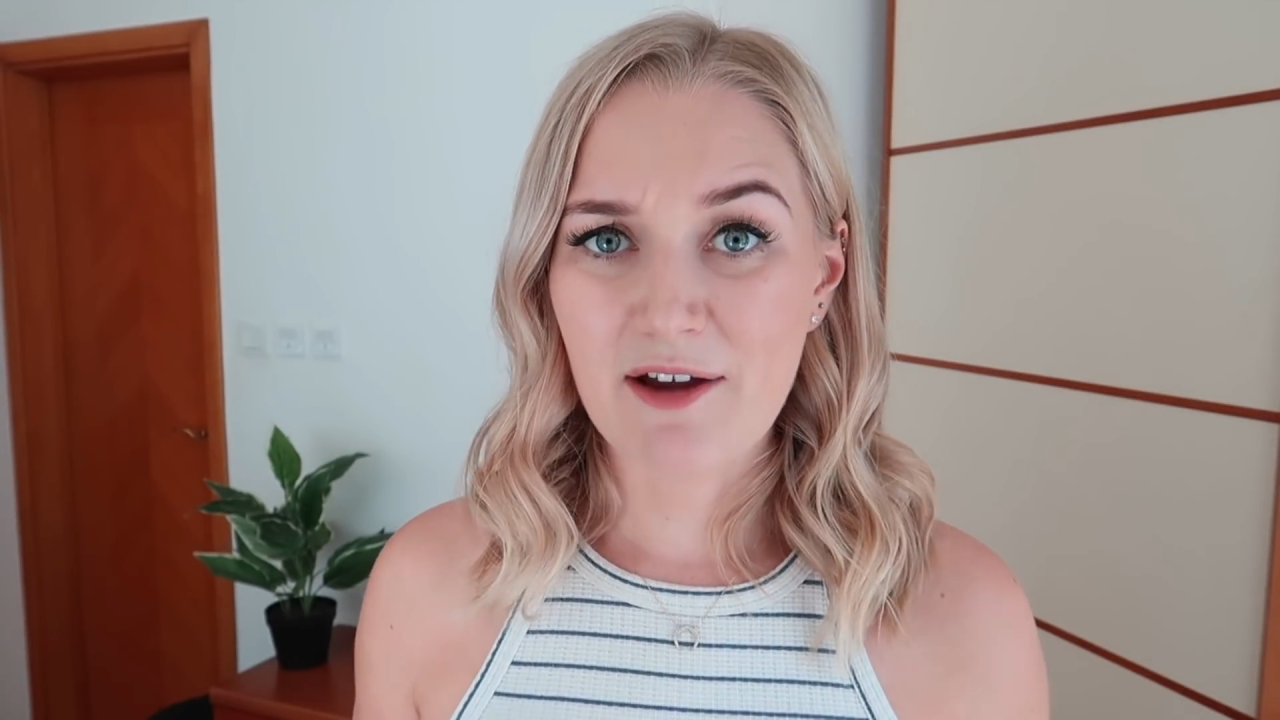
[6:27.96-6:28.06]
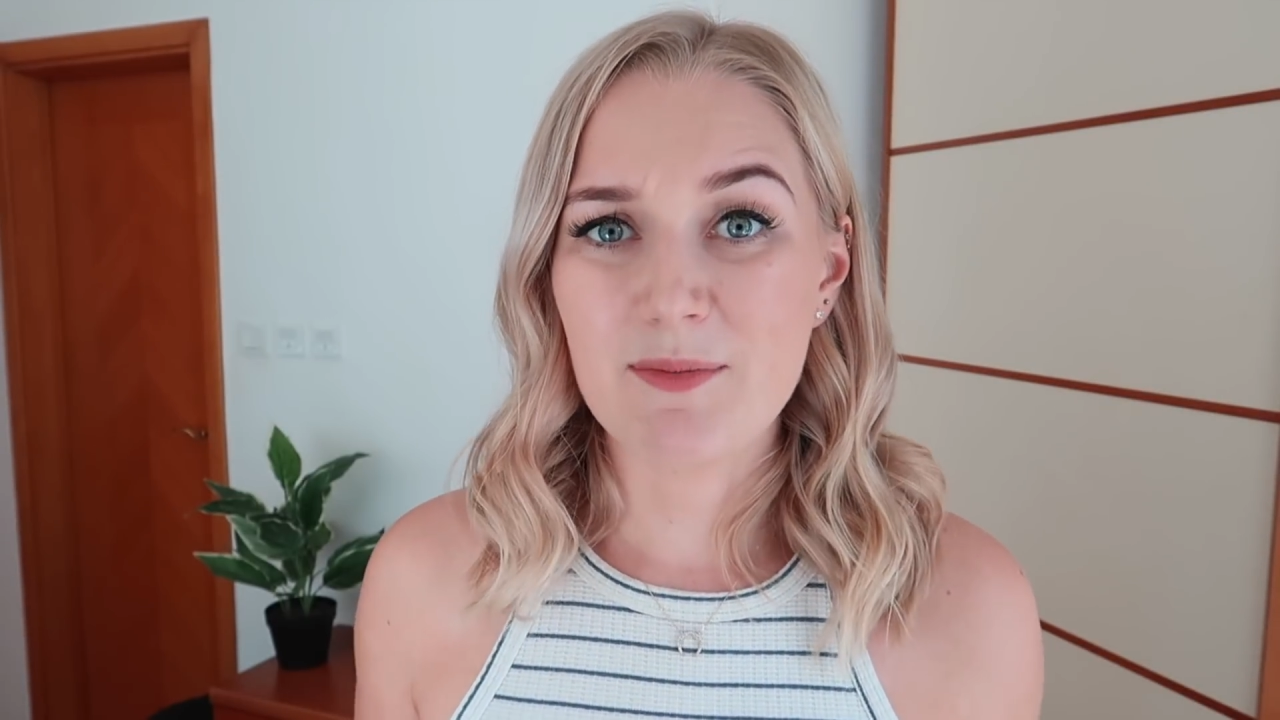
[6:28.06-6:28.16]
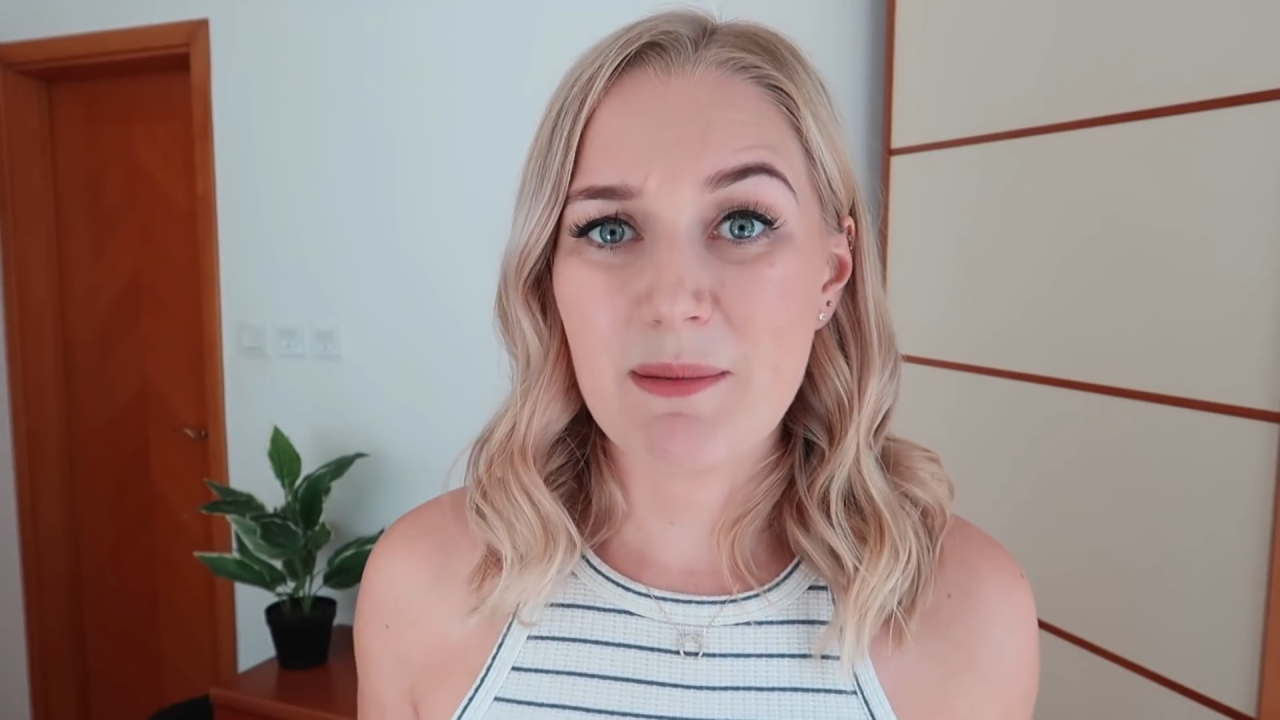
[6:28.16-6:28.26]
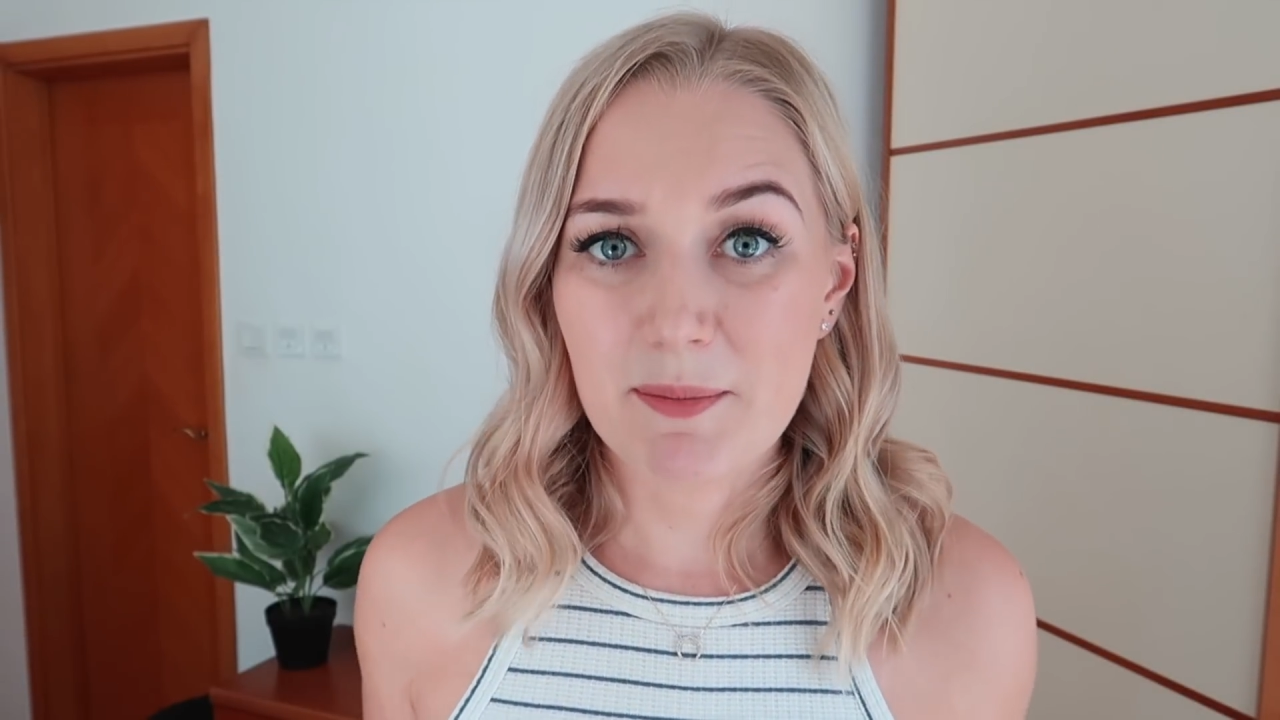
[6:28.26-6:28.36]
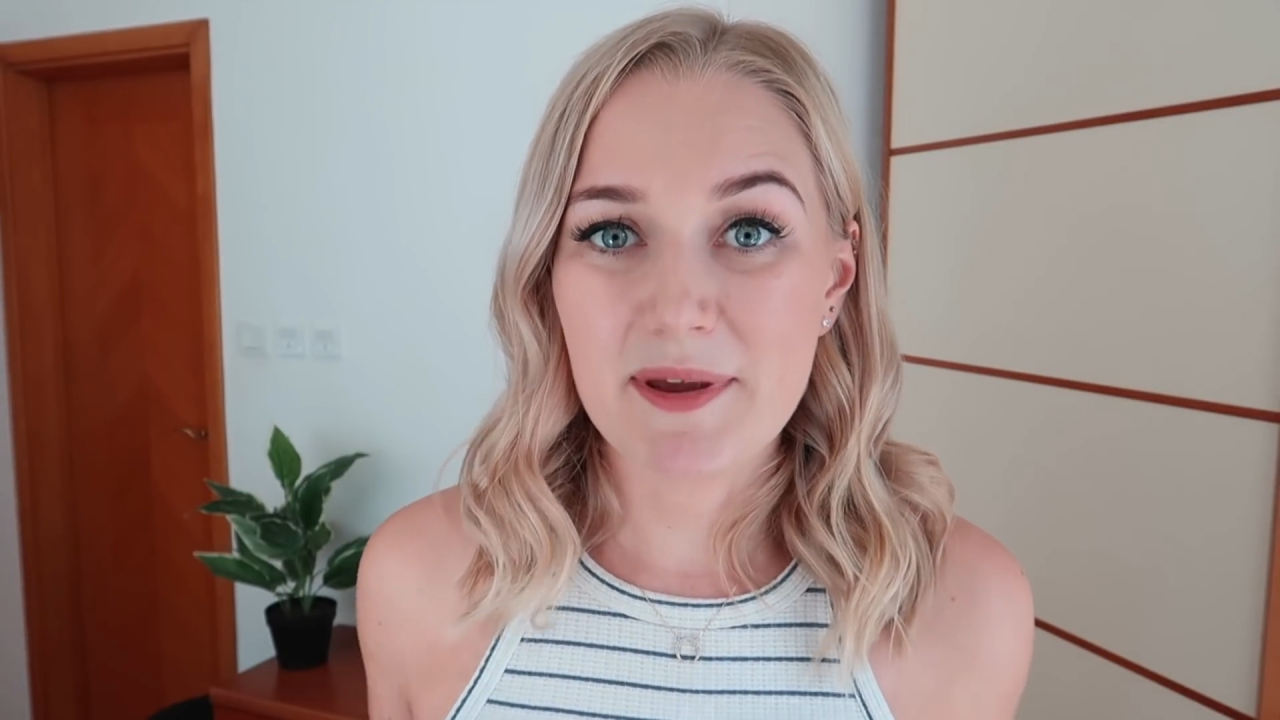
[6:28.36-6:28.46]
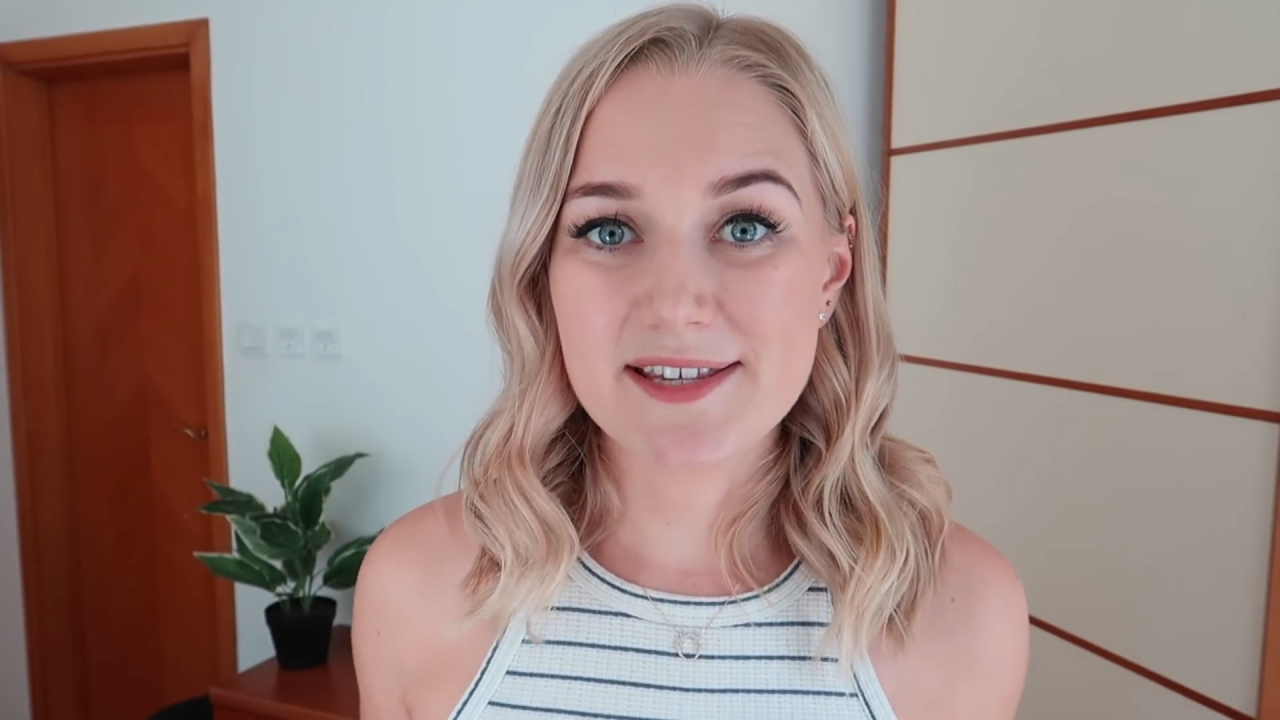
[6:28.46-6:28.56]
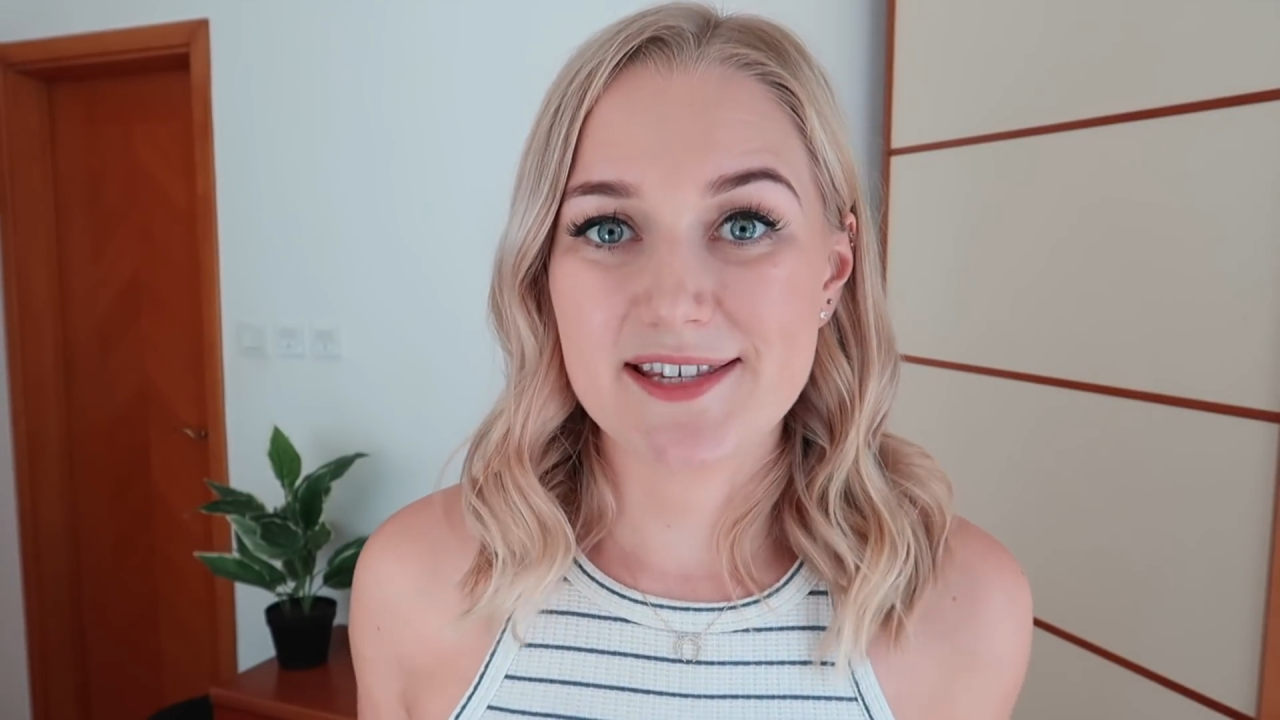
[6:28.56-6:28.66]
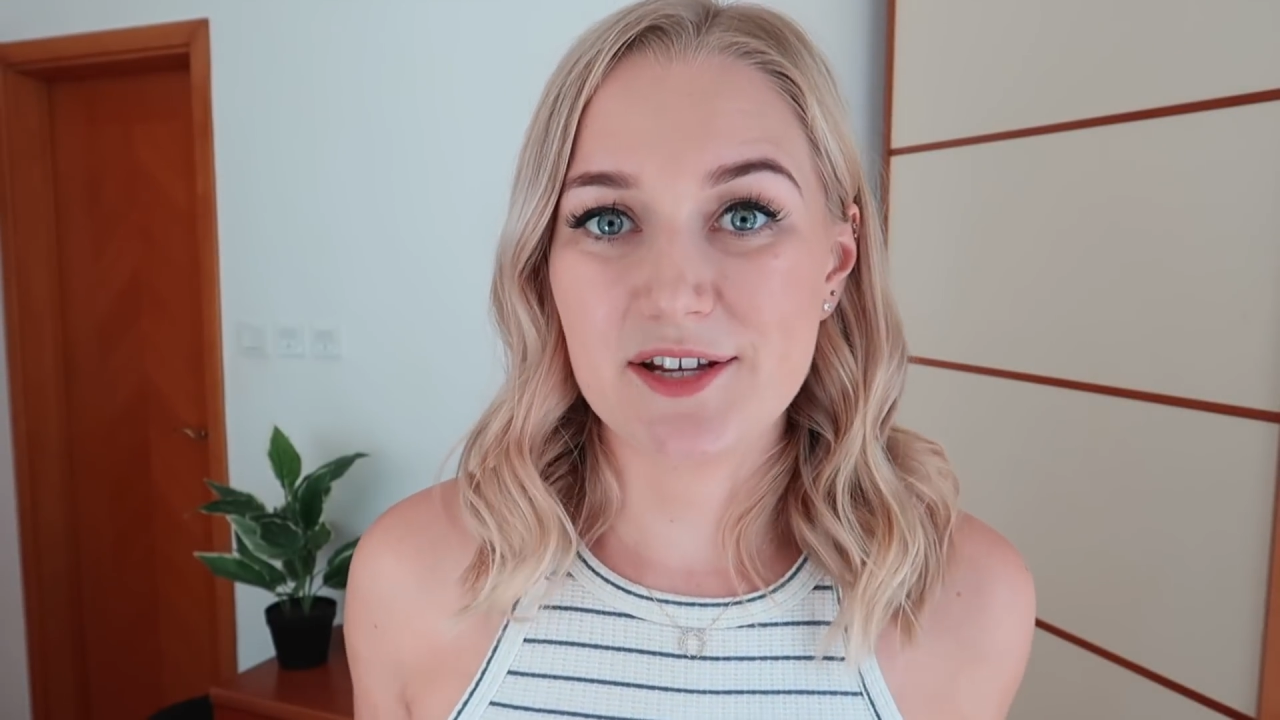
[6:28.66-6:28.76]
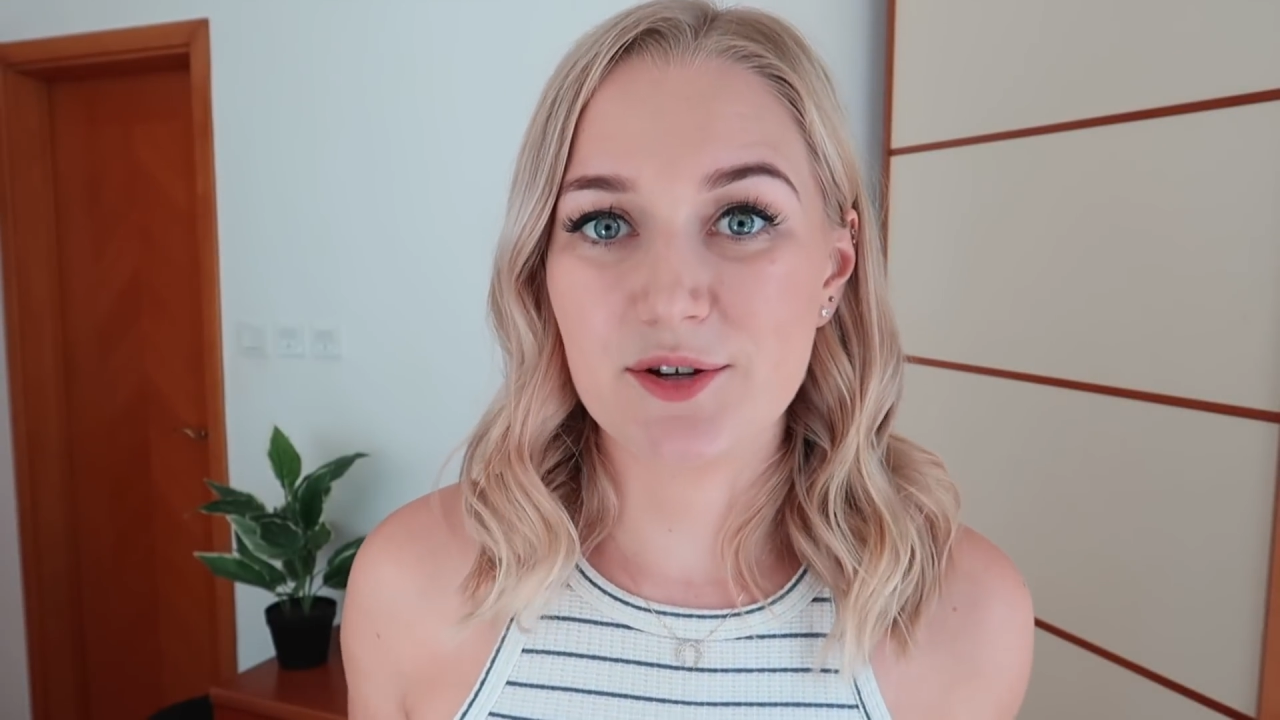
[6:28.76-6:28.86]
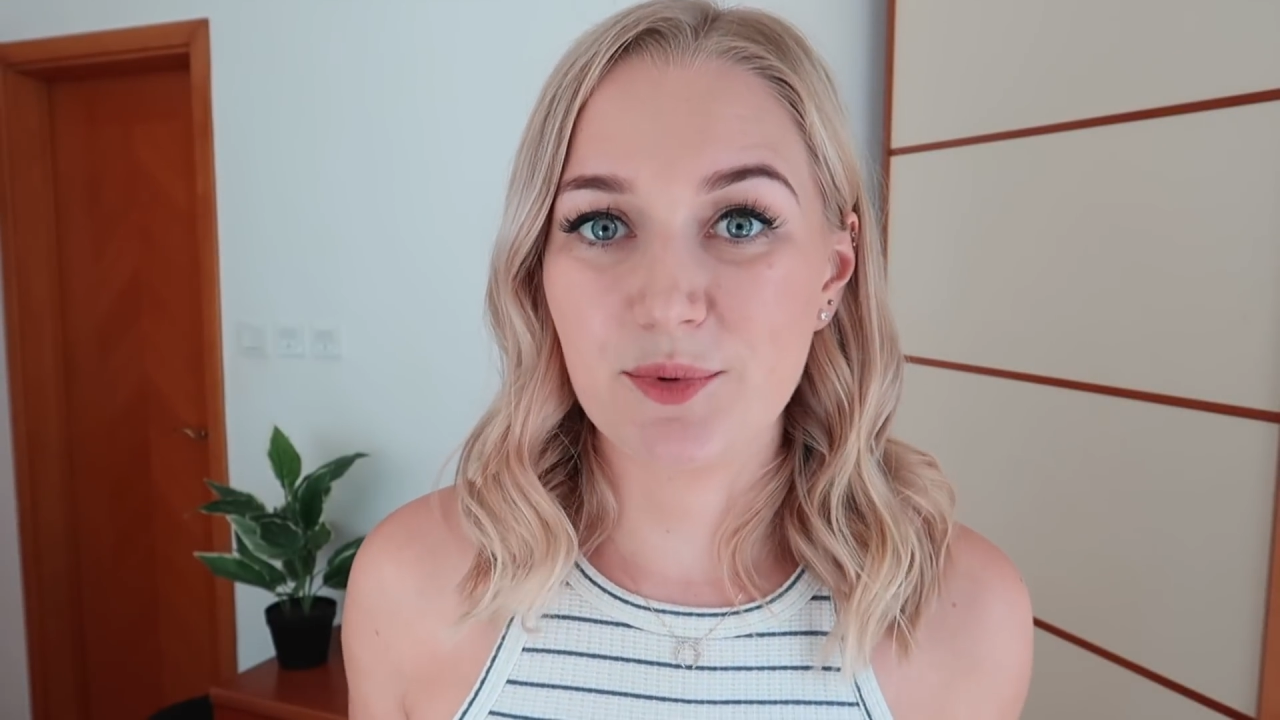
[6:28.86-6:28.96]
I remember being set up